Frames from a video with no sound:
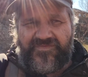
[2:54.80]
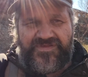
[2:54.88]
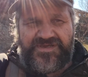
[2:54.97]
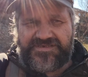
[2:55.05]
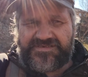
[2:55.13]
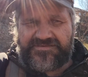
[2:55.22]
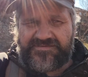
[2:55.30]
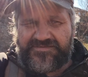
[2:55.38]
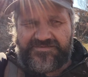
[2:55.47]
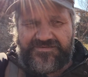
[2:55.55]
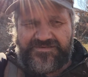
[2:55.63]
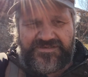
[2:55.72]
This
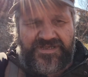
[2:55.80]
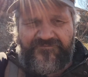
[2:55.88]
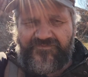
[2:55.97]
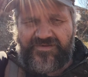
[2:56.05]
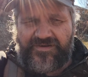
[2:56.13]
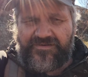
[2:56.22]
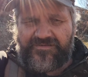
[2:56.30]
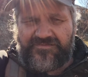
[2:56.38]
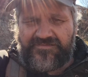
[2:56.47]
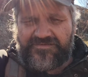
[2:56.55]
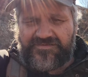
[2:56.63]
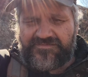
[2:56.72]
nothing
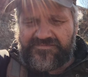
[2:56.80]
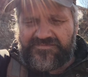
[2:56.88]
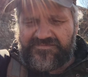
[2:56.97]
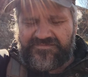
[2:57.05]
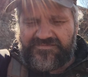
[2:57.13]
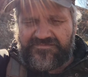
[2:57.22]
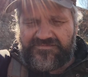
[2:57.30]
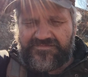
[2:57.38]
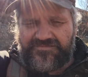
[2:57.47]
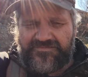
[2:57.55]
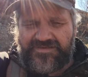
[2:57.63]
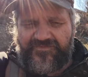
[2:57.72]

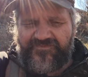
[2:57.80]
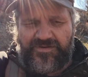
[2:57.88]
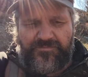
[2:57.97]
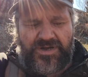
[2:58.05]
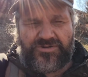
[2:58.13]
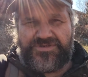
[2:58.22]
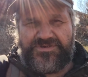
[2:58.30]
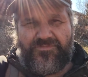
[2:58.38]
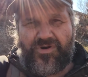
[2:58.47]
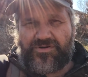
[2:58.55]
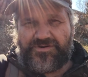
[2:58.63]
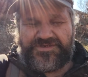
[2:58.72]
nothing about
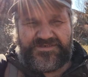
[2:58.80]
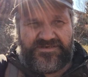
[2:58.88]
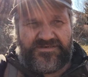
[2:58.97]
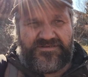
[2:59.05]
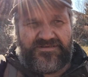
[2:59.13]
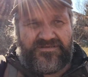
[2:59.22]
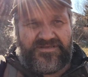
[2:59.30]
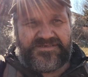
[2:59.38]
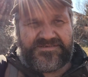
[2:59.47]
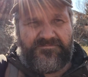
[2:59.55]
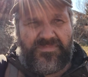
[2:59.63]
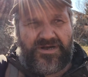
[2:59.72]
democracy.
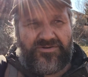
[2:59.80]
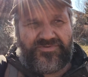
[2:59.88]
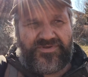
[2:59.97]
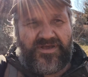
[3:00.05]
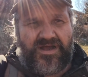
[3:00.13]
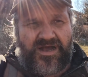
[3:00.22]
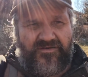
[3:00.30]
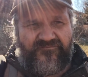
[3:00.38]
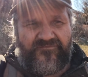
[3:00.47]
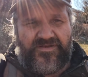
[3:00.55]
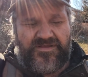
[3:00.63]
It's about how